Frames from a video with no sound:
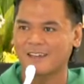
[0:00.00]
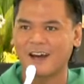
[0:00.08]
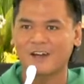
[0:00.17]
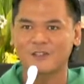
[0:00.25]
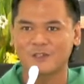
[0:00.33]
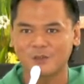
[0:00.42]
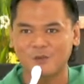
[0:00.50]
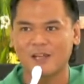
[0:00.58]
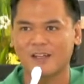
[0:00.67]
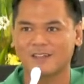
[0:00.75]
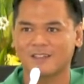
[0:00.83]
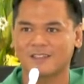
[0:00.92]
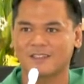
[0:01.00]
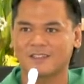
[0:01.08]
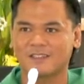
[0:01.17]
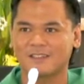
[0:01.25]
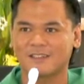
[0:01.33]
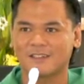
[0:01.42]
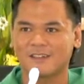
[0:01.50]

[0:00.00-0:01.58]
ng students.